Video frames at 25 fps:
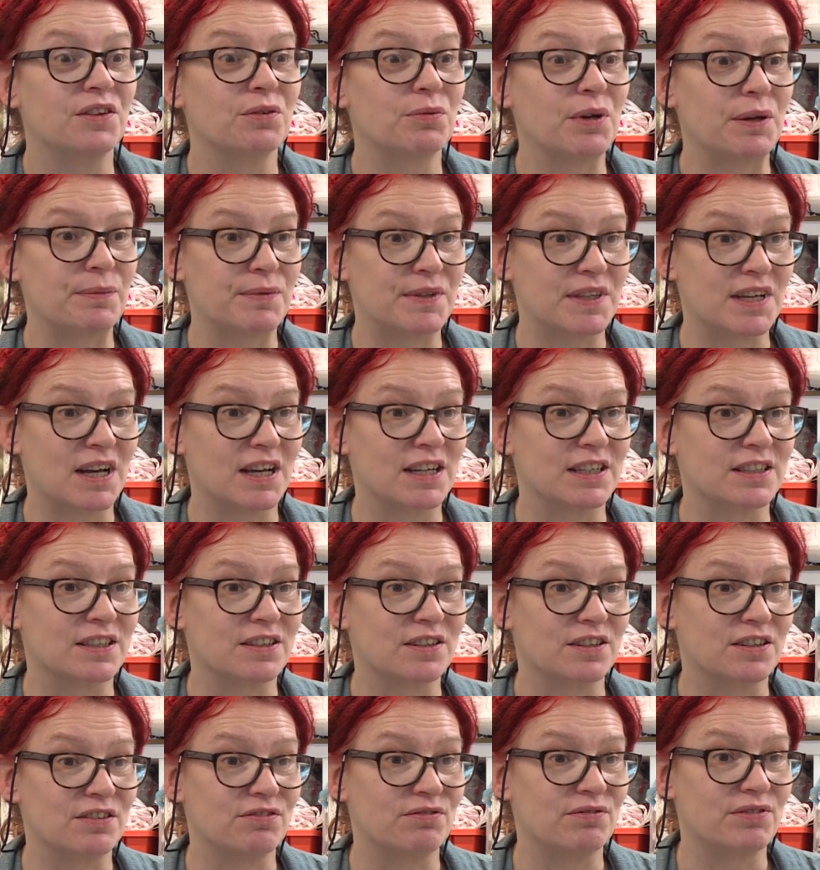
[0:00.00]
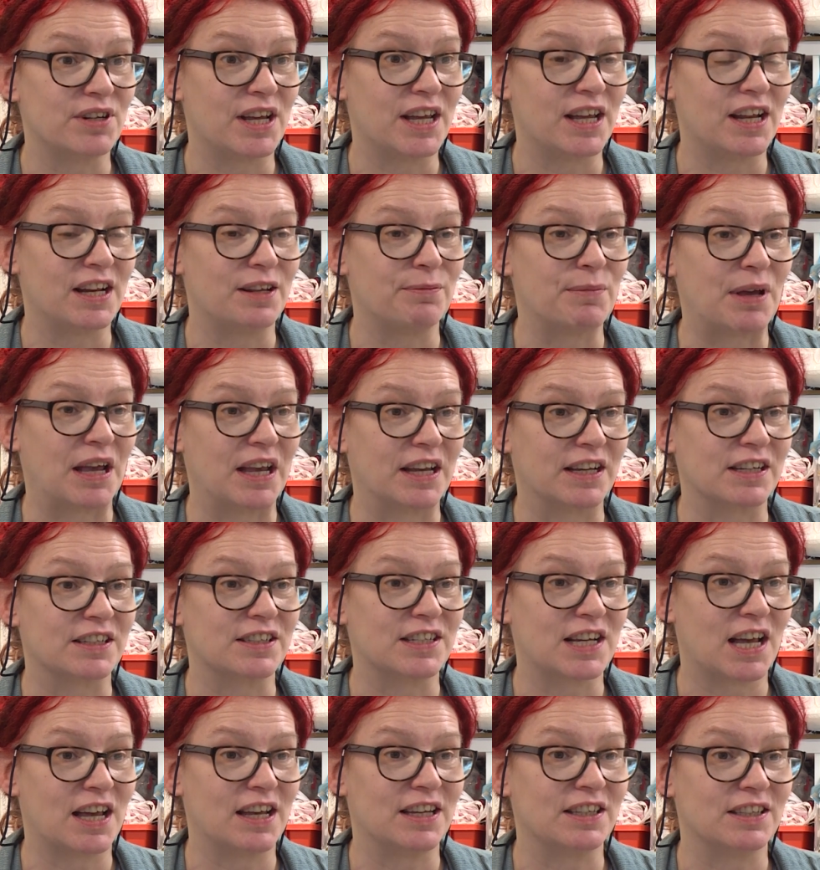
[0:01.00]
The website is going to really make a
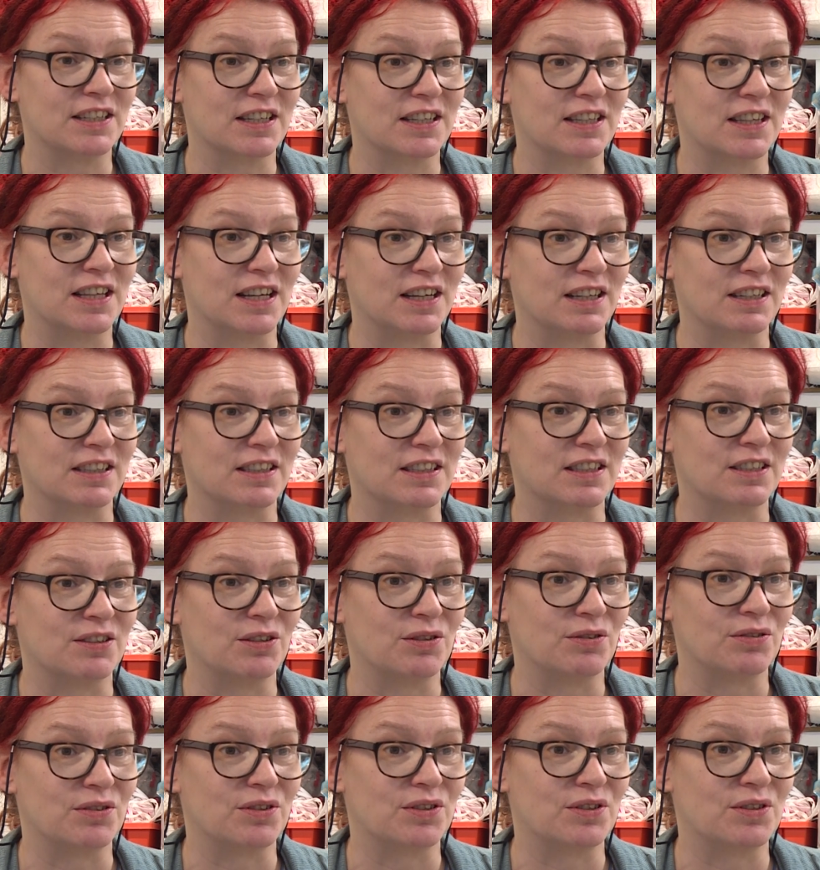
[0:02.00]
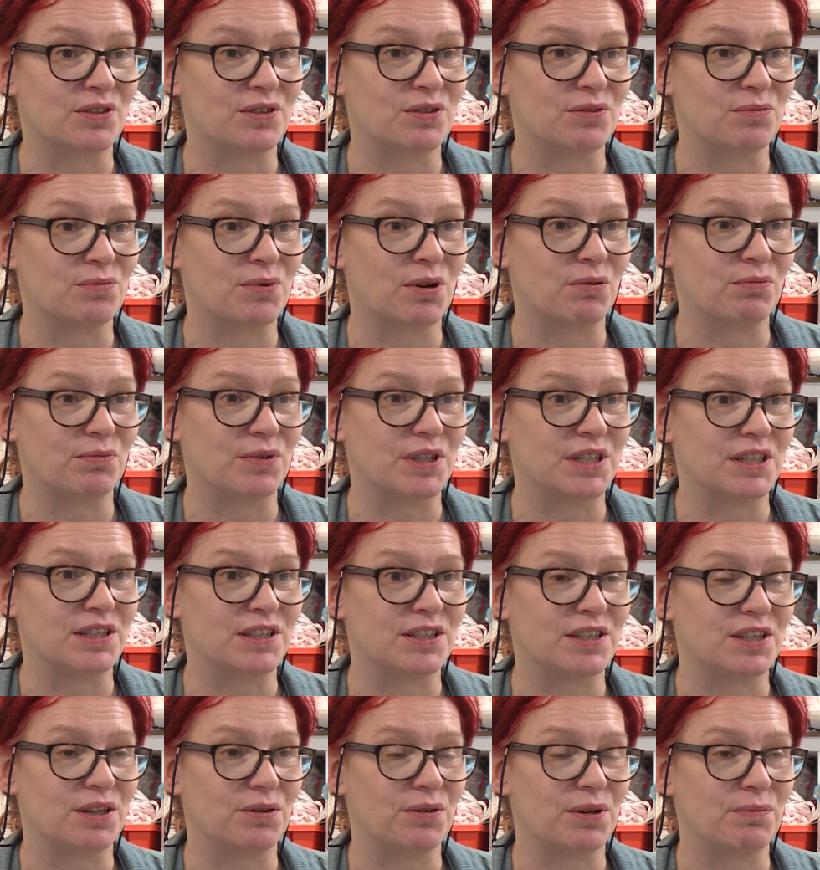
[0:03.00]
change, I think, to what we're
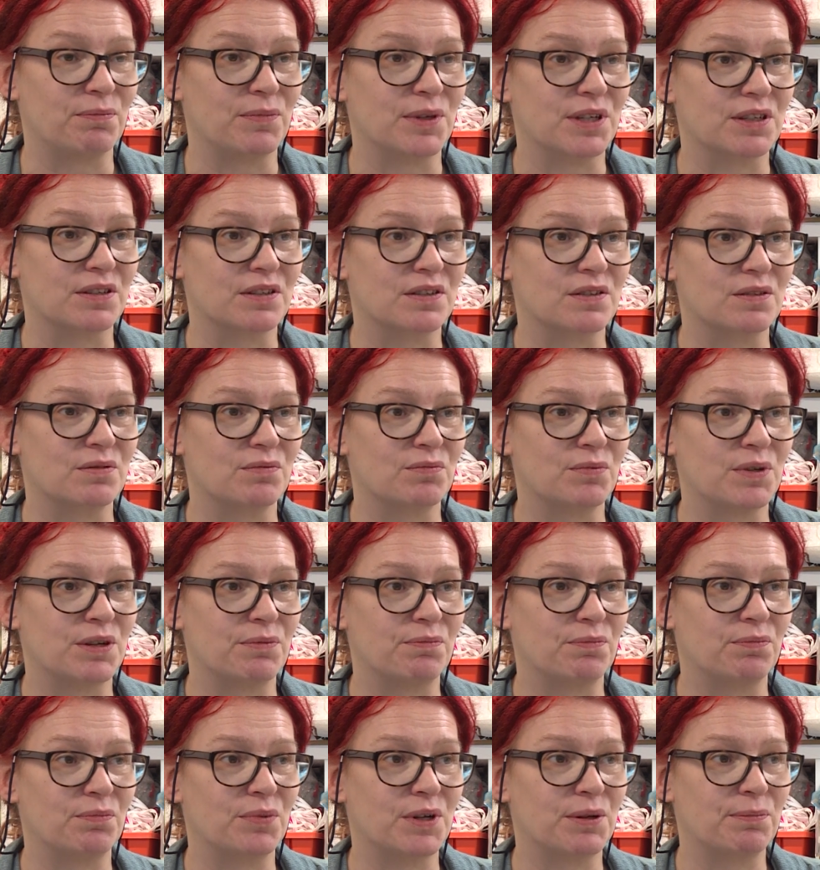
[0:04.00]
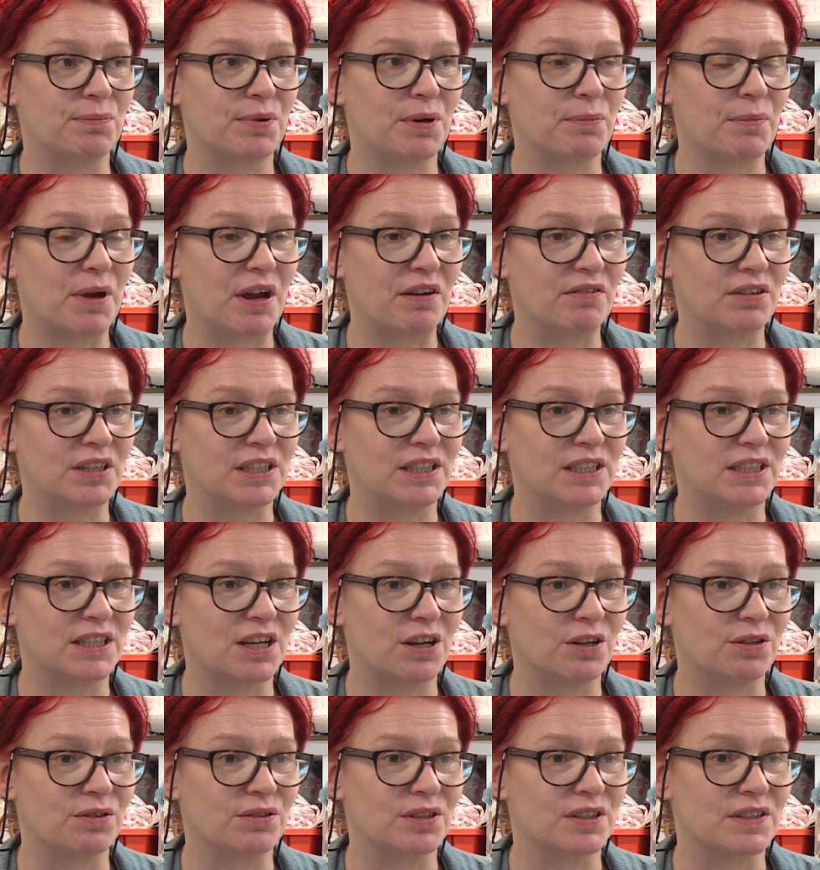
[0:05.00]
doing, because we're primarily
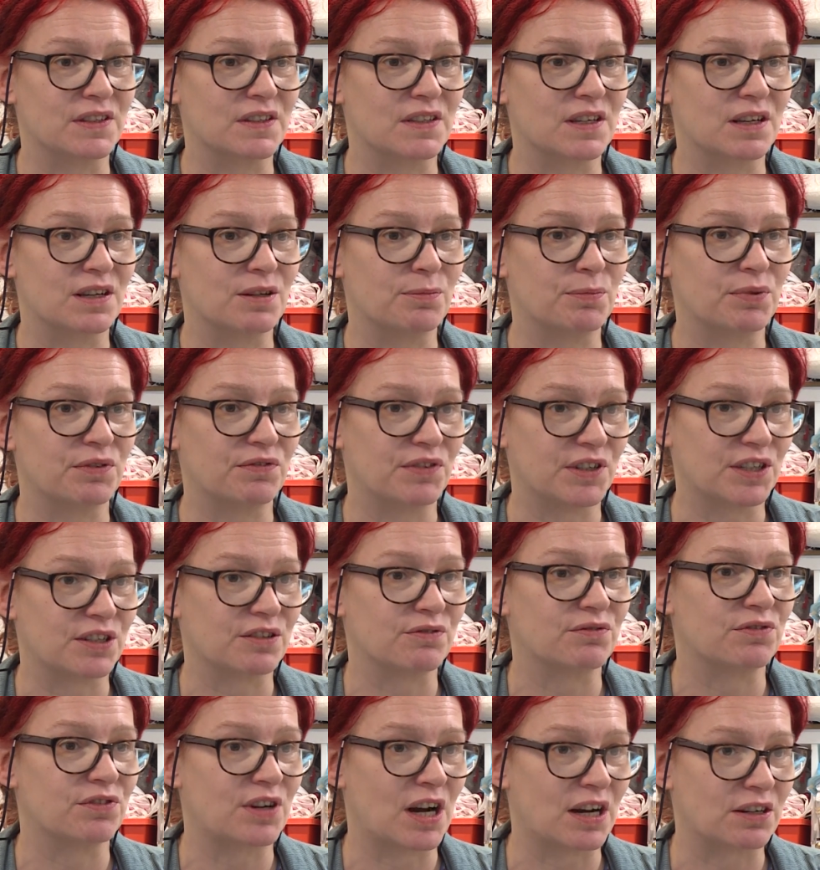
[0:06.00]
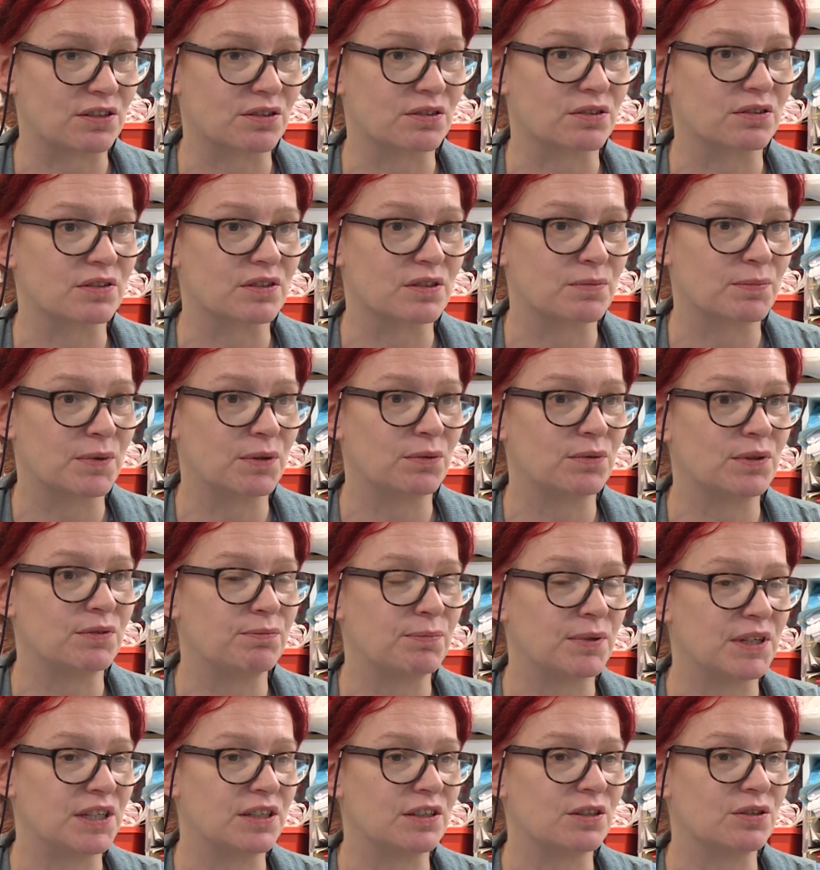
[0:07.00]
known as a provision for adults, but
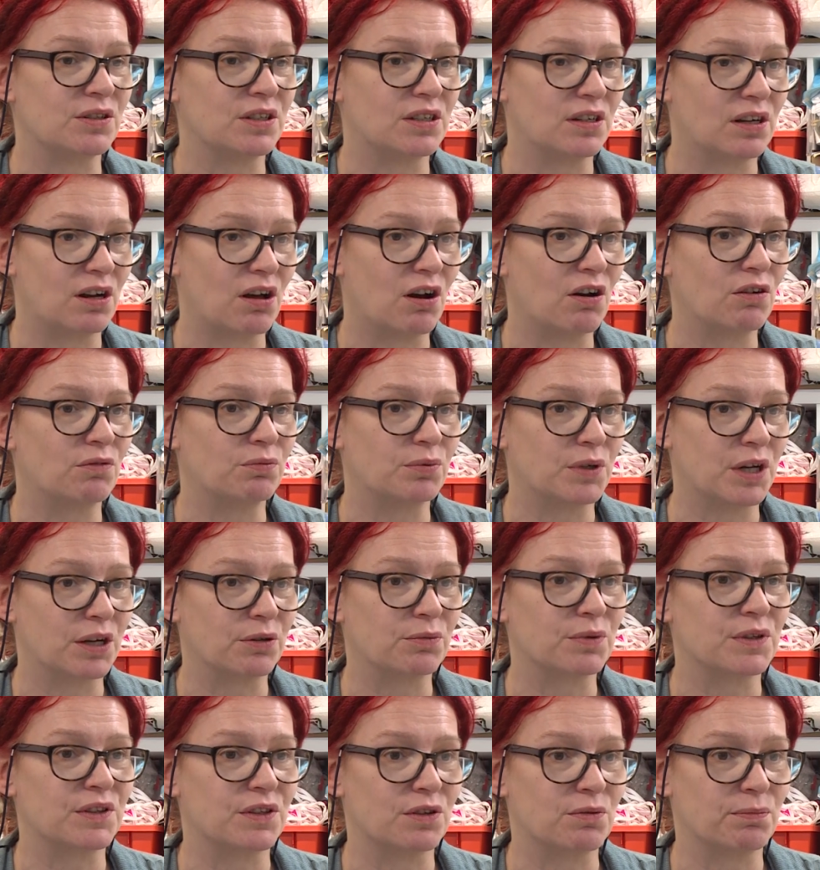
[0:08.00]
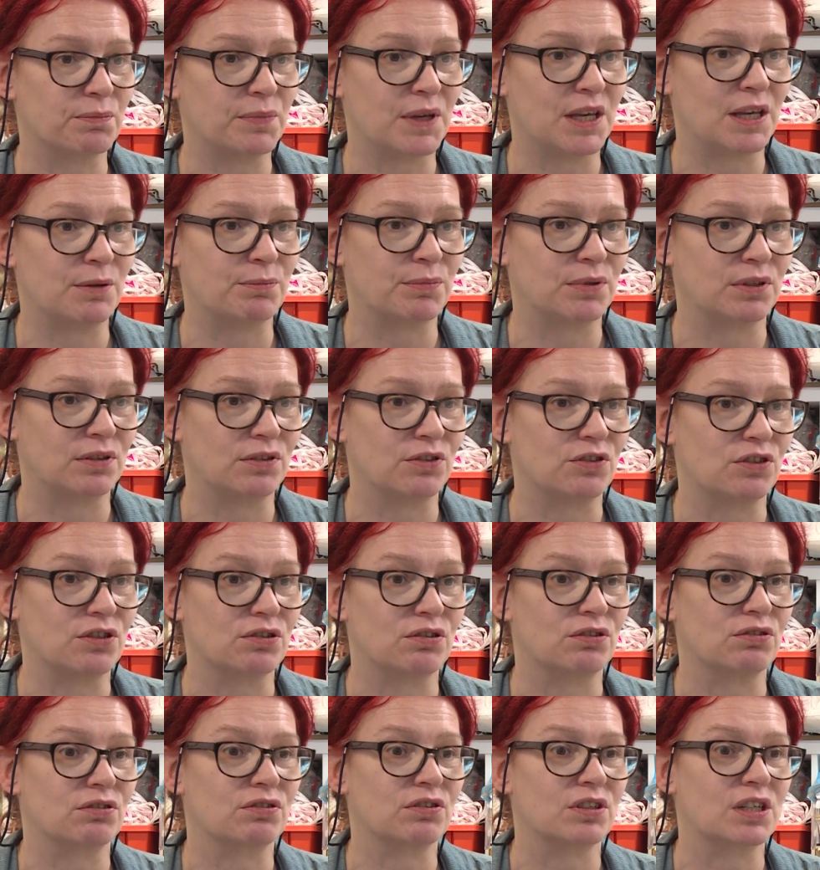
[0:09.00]
we've been doing a lot of work with young people and
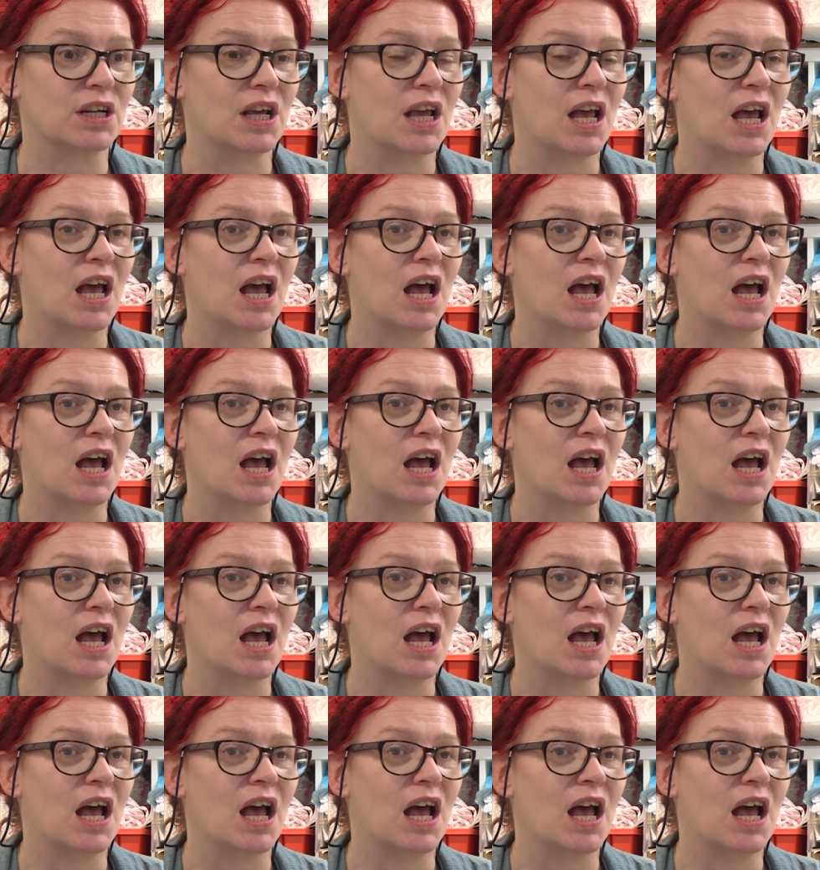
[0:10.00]
children